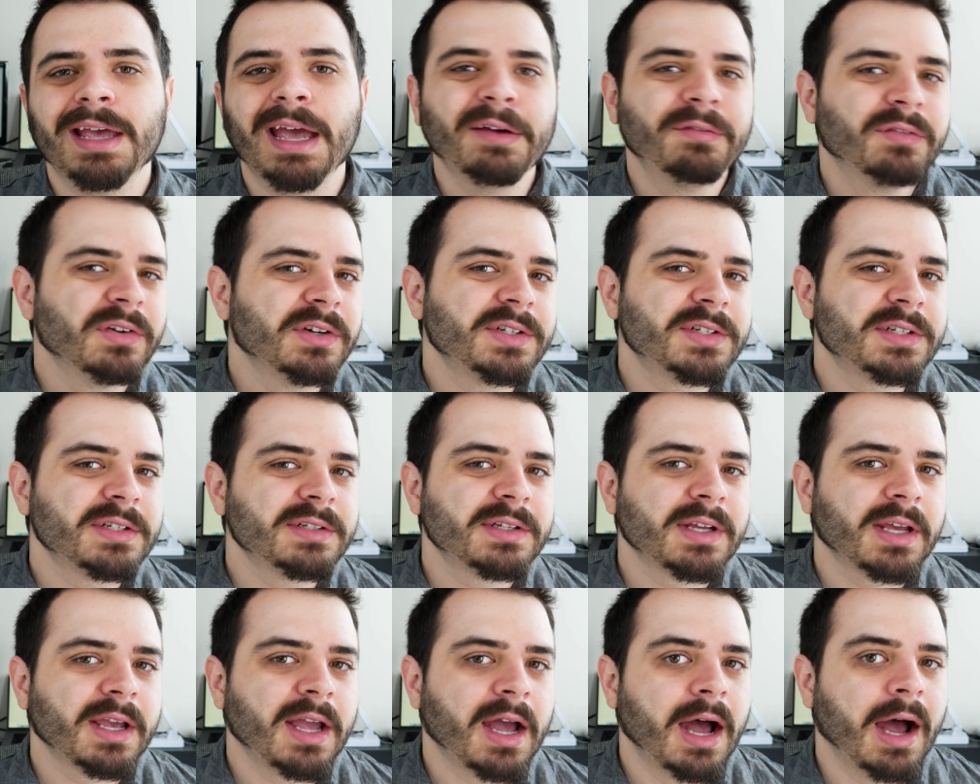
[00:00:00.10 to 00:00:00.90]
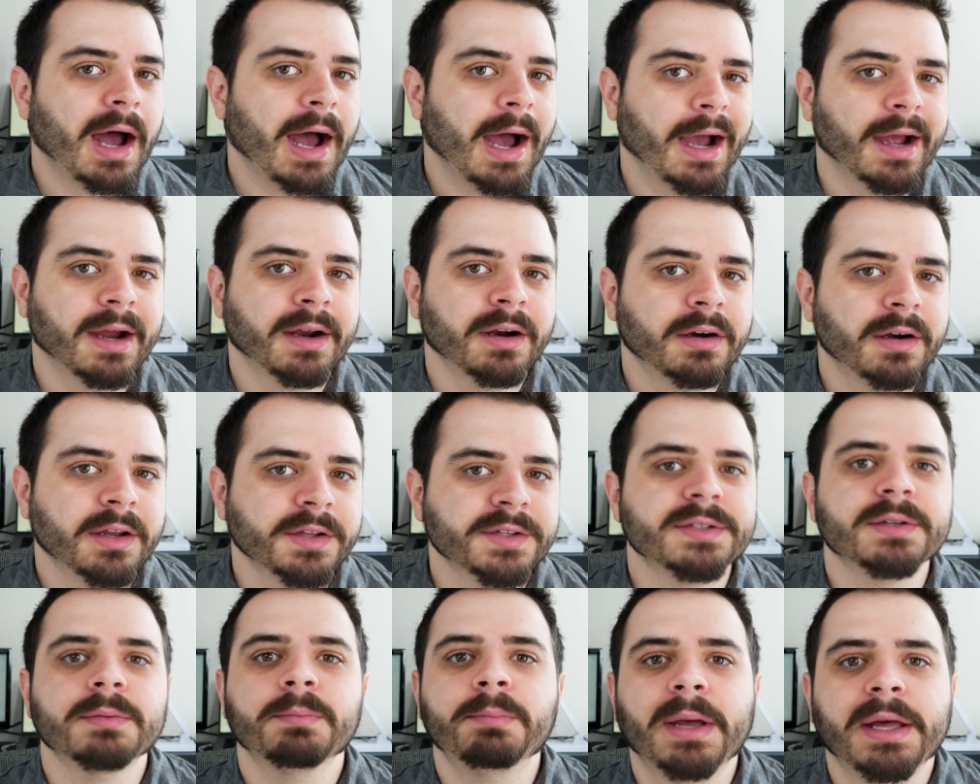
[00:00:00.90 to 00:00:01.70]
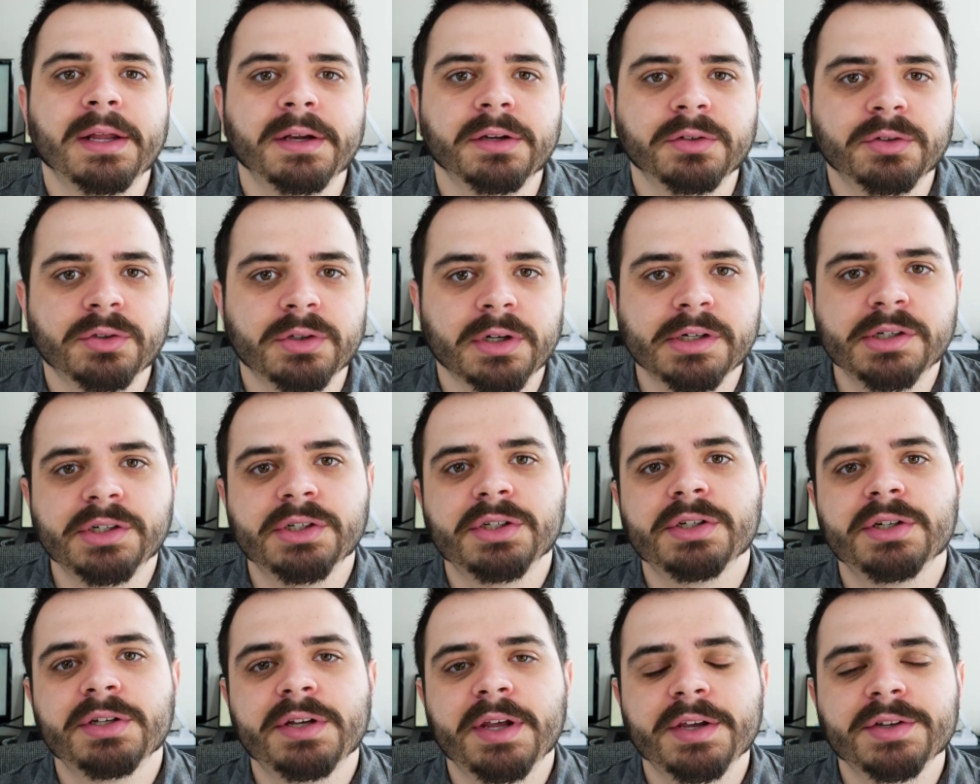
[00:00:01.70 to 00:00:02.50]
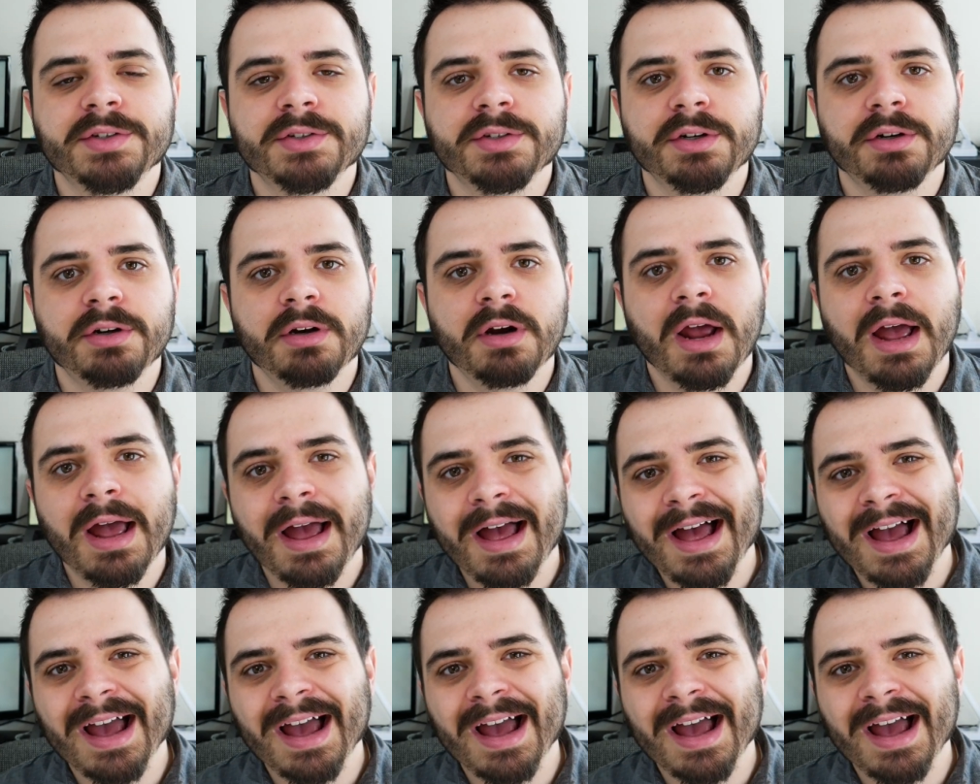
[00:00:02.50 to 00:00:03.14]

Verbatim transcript: Ever since I got hired as a penetration tester,